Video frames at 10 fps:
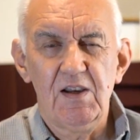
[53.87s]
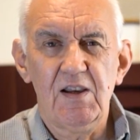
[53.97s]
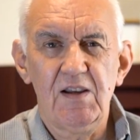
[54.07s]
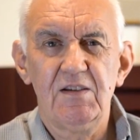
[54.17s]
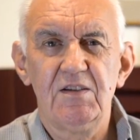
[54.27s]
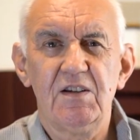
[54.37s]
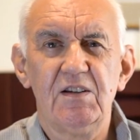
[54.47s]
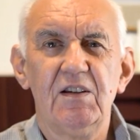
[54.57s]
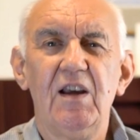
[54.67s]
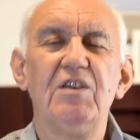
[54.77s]
and
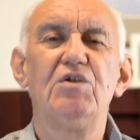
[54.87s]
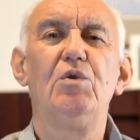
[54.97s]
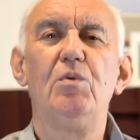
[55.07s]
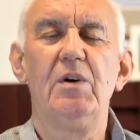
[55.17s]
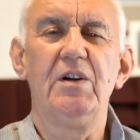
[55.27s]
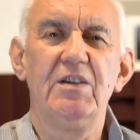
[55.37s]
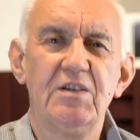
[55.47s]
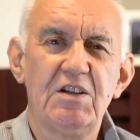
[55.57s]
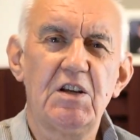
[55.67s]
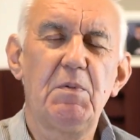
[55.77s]
uh, as
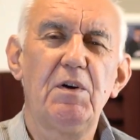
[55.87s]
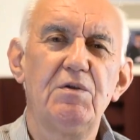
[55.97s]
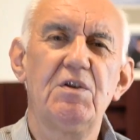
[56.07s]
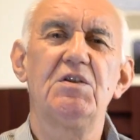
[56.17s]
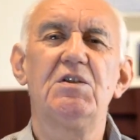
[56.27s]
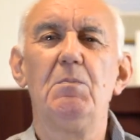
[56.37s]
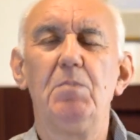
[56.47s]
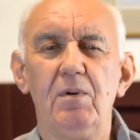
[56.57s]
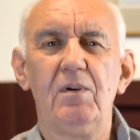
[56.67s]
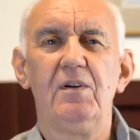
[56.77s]
always I suppose the
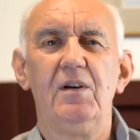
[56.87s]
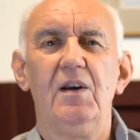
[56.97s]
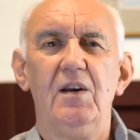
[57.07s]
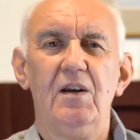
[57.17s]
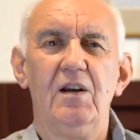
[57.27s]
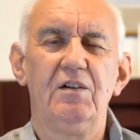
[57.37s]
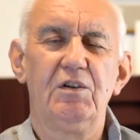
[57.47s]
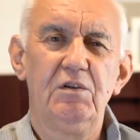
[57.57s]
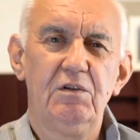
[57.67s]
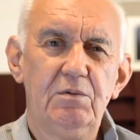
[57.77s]
simple
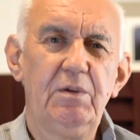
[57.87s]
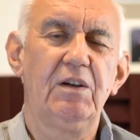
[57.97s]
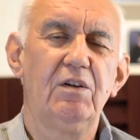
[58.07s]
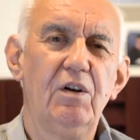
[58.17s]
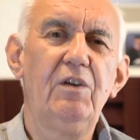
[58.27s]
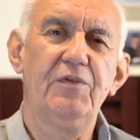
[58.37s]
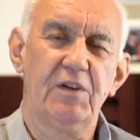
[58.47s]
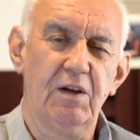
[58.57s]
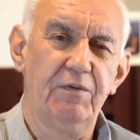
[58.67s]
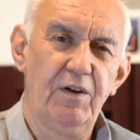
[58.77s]
and quick,
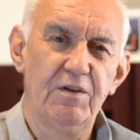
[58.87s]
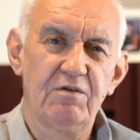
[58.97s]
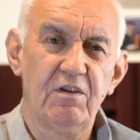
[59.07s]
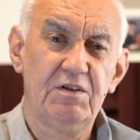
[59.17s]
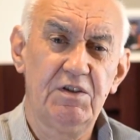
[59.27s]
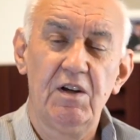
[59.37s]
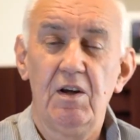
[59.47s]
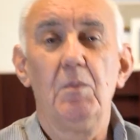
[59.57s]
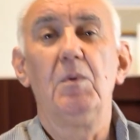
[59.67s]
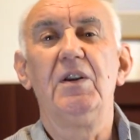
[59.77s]
off-the-cuff answer is,
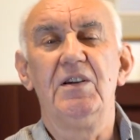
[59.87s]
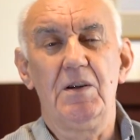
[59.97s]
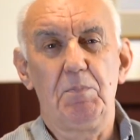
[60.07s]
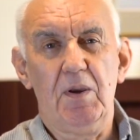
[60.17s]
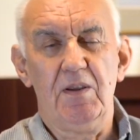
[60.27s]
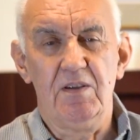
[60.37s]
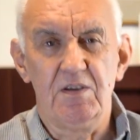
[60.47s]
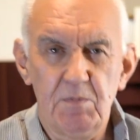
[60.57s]
well, it depends.